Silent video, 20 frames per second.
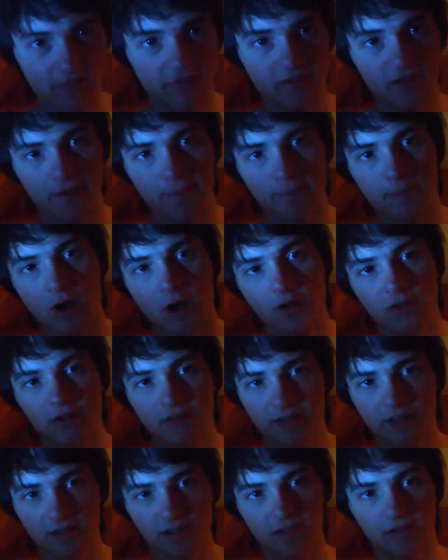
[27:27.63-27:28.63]
about fucking
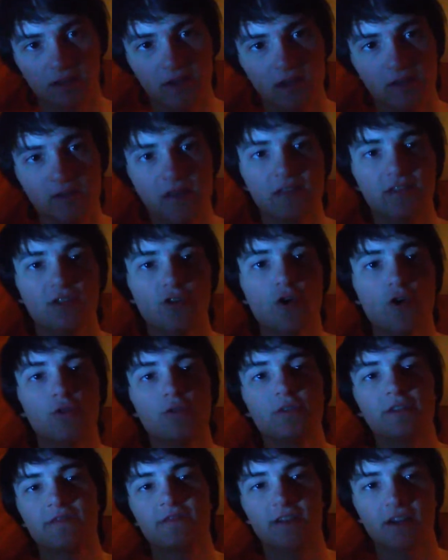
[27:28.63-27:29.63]
politics, and that's the
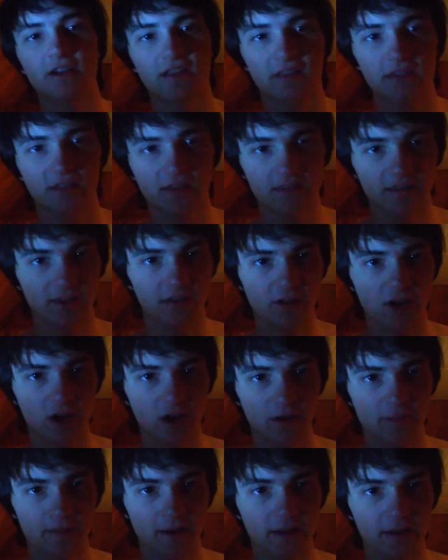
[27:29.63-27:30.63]
only fucking thing they
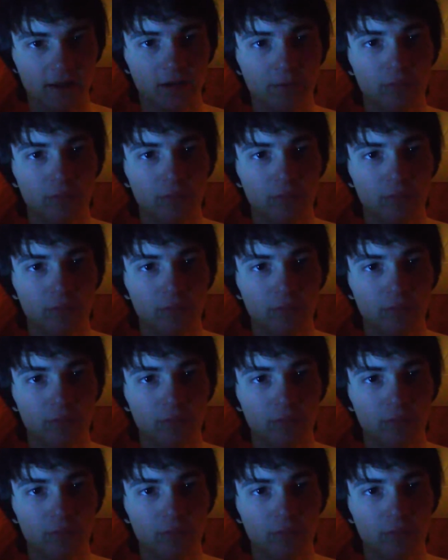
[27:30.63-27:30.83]
talk about.